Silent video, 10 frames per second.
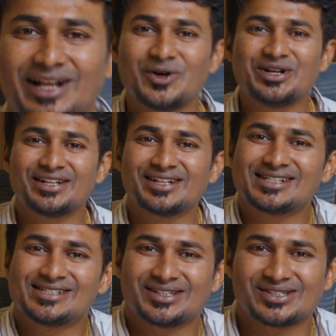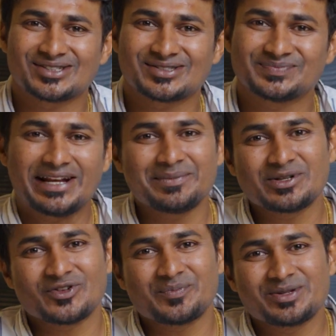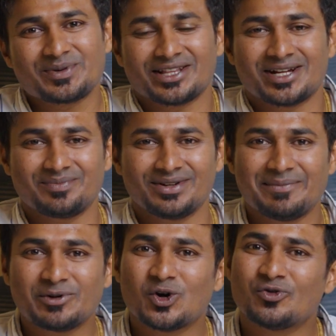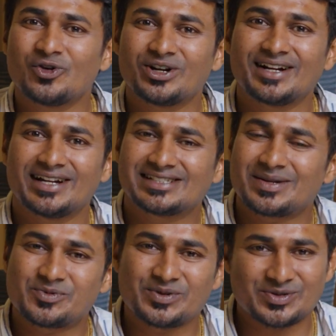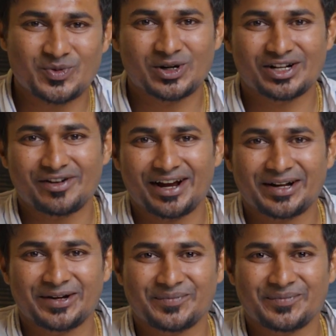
Hello interior designers, my name is Vamsi Pratap. I'm a co-founder at Nestup Space Modular Factory.